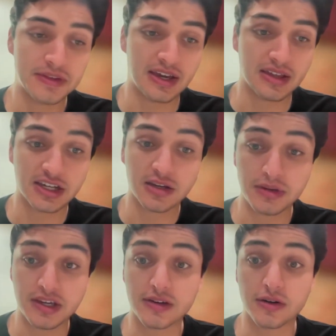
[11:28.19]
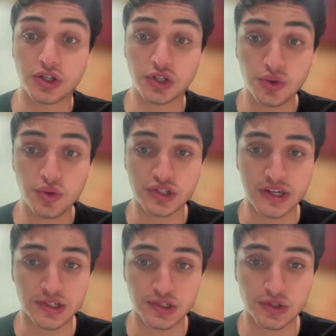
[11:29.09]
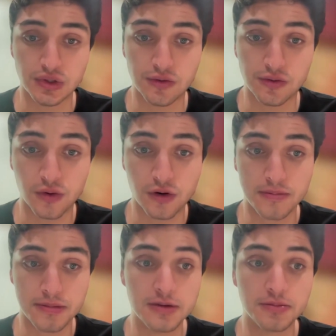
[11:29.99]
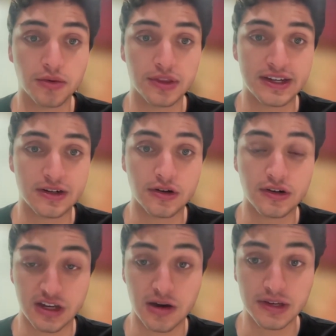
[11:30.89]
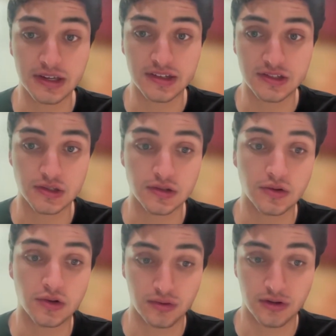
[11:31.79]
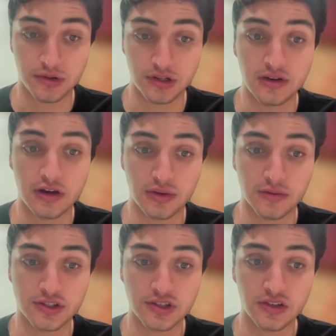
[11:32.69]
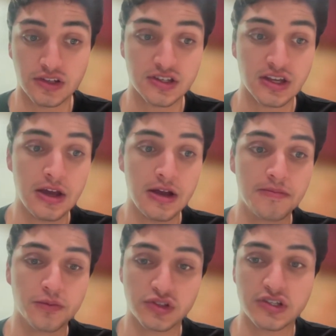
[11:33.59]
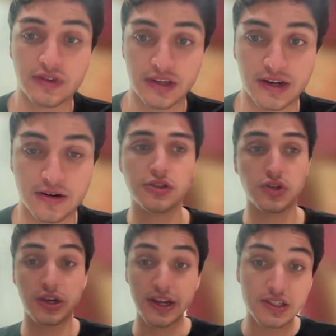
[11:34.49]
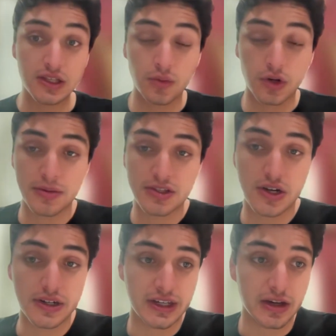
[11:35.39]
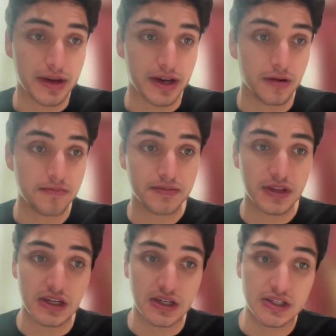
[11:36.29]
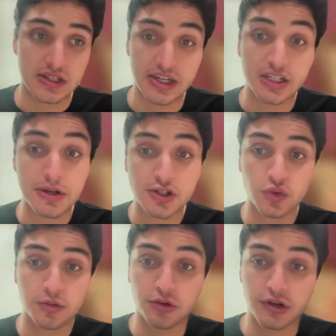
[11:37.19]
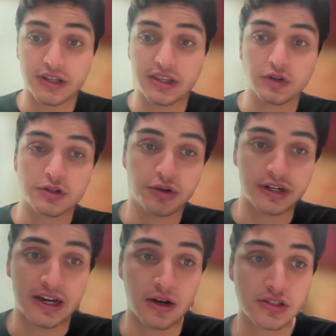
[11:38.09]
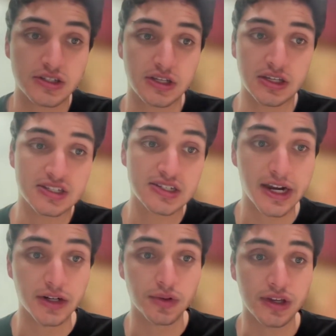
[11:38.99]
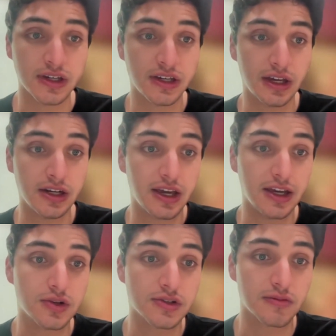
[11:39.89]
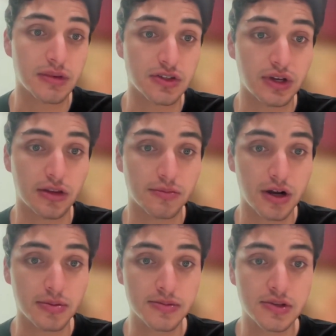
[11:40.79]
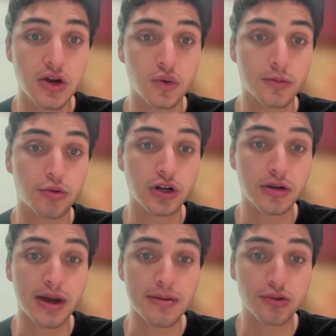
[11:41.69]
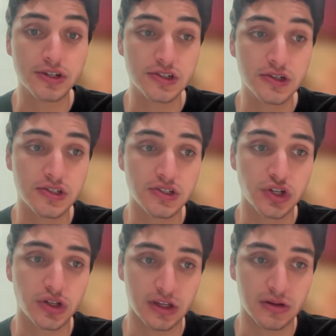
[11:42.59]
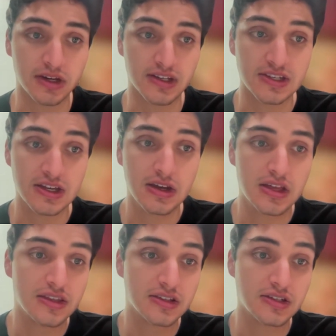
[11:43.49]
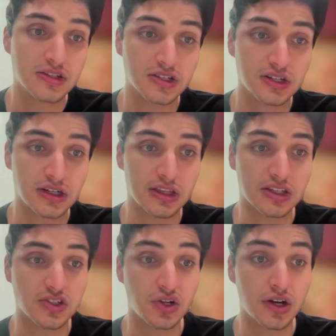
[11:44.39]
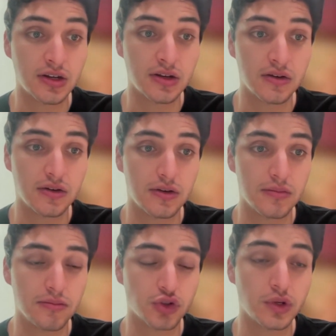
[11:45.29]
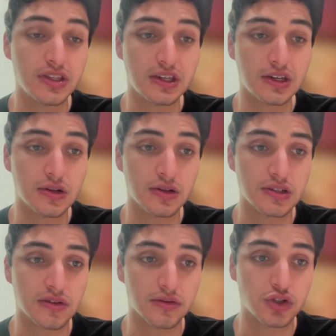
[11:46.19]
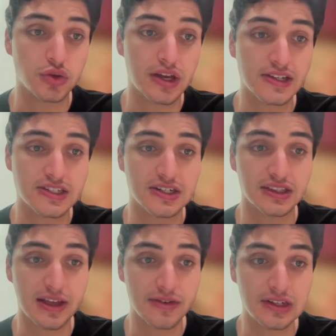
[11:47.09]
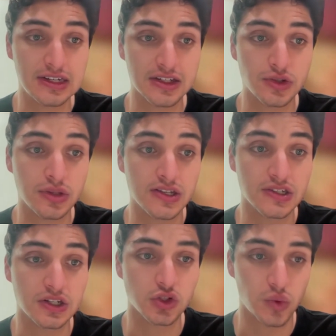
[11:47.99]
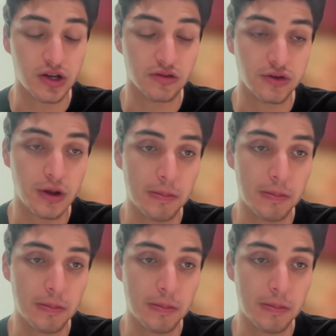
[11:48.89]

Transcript: And that can be a huge issue for people that are coming to community health facilities receiving care. So the next thing we're going to be talking about is a special report that was put out. It's titled Indicators of Mental Health Problems, reported by prisoners and jail inmates. This is a study that's done between the years of 2011 and 2012.